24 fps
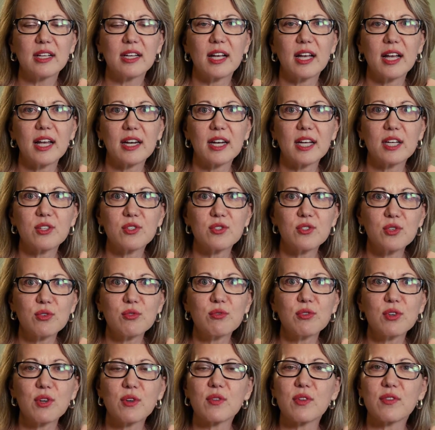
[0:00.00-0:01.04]
And I mm-hmm. do
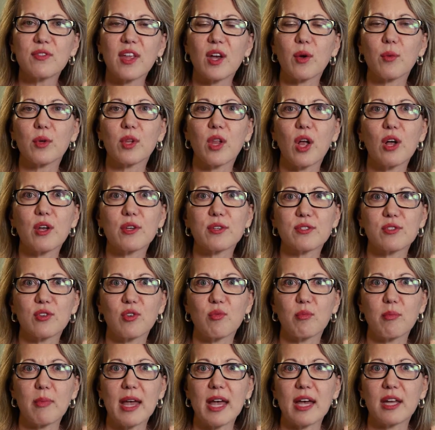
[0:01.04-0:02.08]
know that that will also
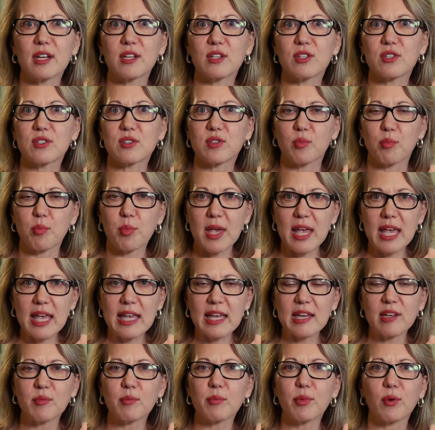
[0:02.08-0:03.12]
manage some
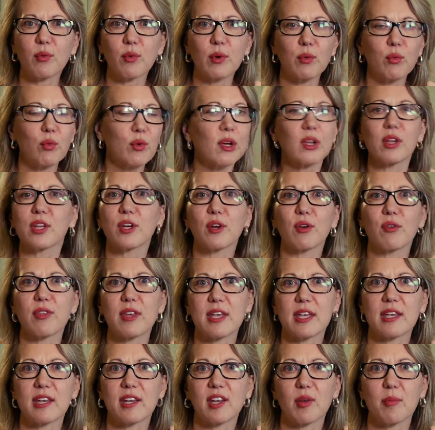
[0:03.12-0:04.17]
pain, but we really are
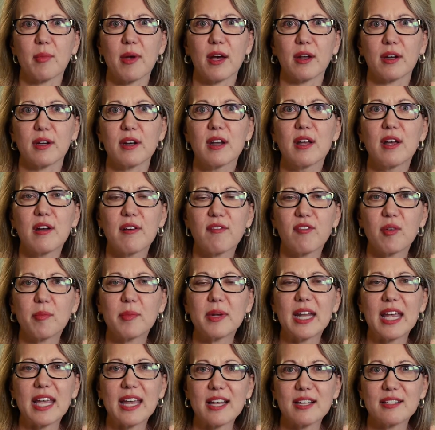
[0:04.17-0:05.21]
thinking about it from an
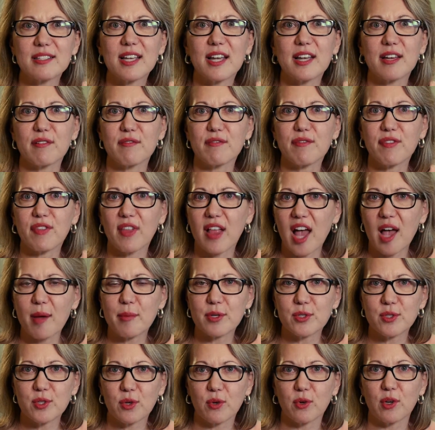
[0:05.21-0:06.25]
anti
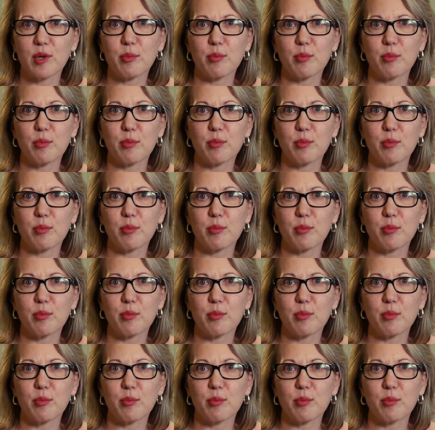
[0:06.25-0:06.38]
inflammatory